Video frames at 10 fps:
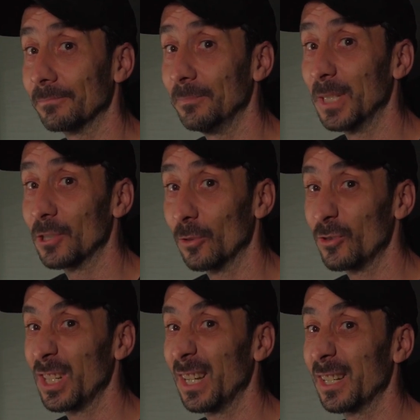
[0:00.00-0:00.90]

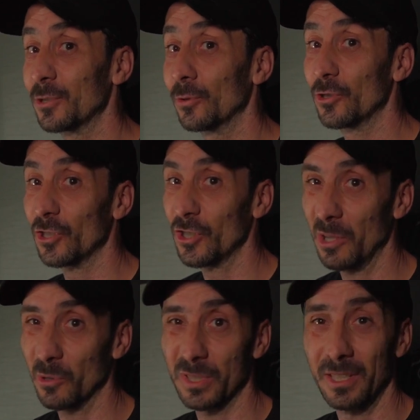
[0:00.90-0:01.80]
mixology hacks or Just
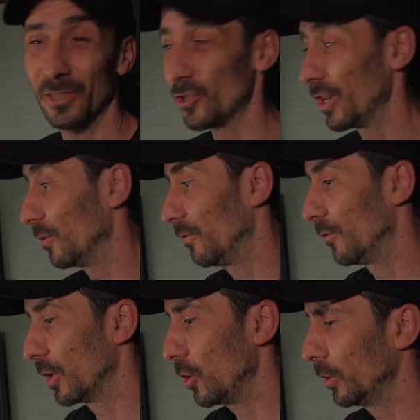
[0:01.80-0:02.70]
Shake or Stir channel
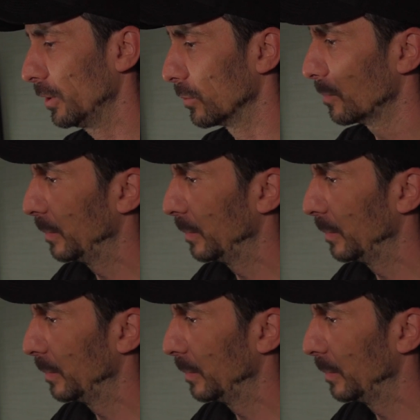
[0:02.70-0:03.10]
for cocktails.